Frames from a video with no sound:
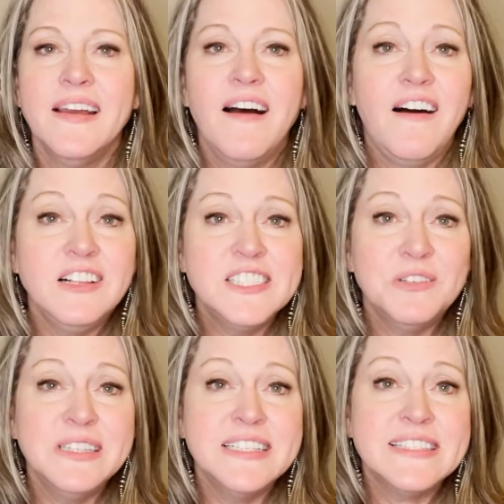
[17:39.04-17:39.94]
Also
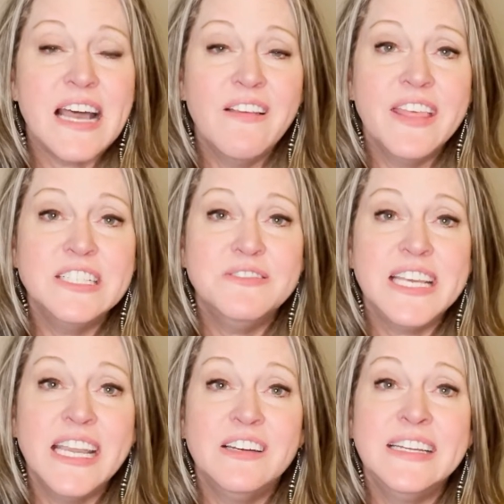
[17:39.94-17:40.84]
on the south edge of
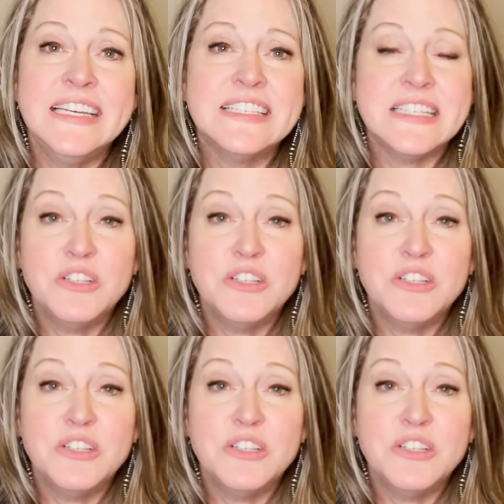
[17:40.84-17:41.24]
town is the